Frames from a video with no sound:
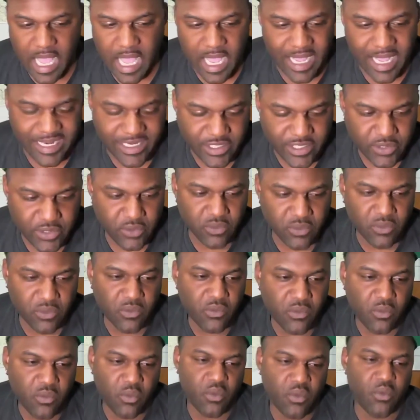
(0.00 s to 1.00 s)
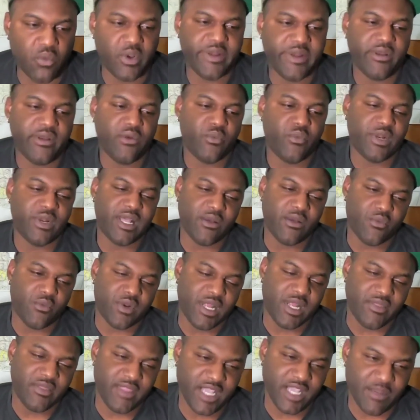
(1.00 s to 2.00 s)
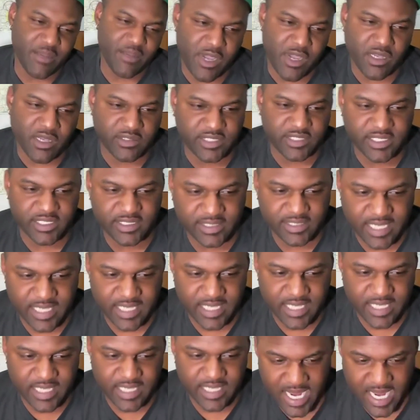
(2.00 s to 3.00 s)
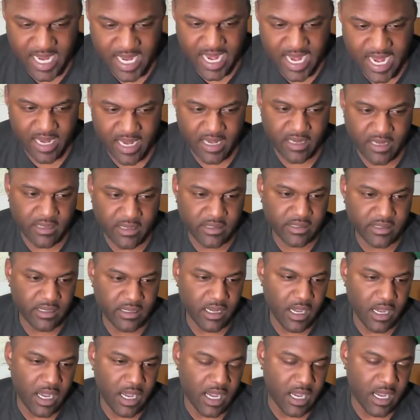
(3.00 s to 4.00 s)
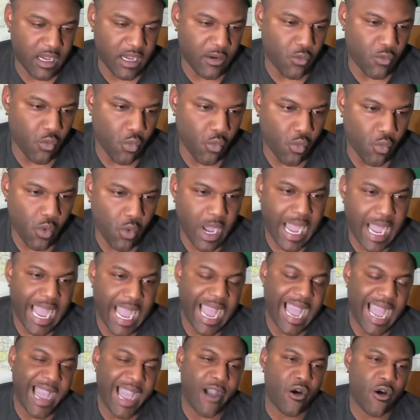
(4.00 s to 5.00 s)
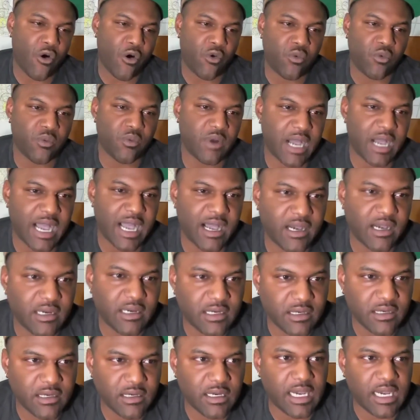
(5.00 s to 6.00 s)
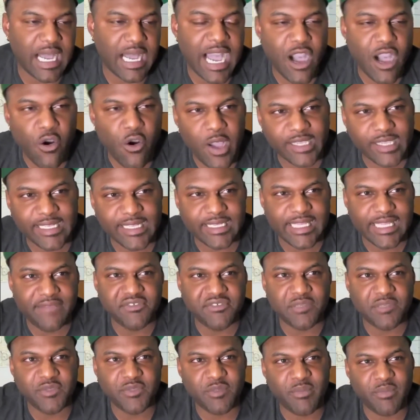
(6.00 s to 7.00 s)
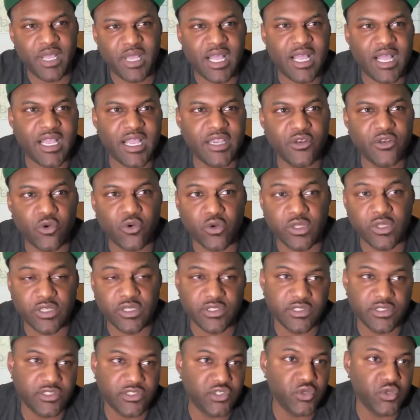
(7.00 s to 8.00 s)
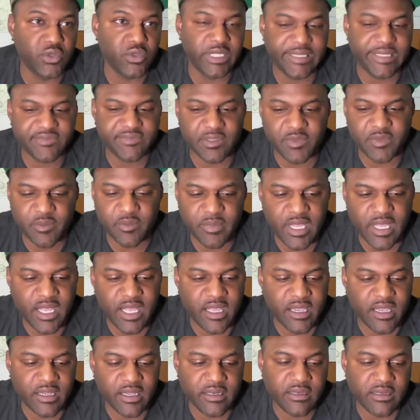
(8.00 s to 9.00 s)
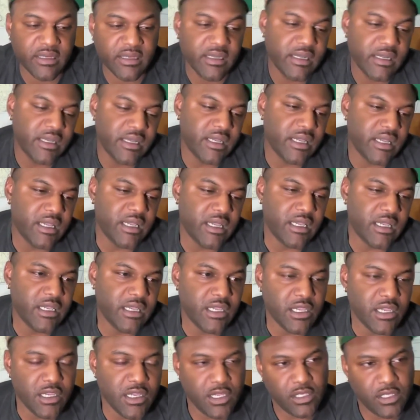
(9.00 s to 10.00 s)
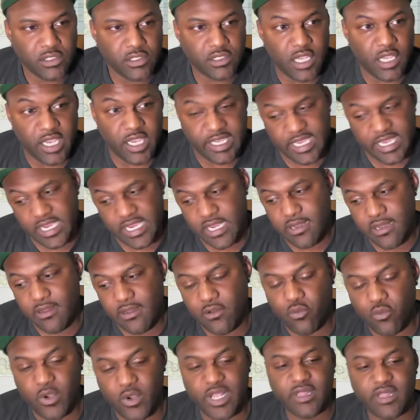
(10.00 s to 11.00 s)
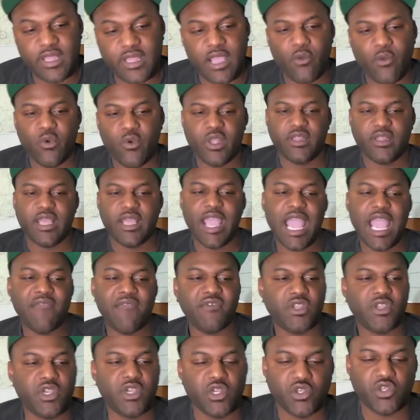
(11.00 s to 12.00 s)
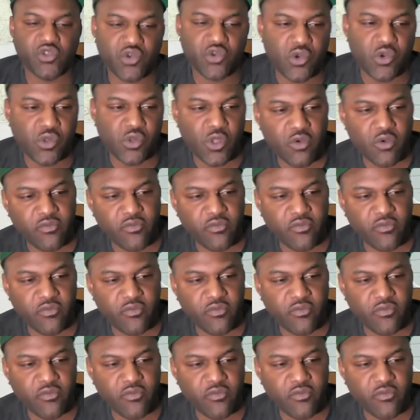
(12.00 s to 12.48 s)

I do. Well, when I think about success and uh, how I can leave something behind, or to leave something behind, again, with having control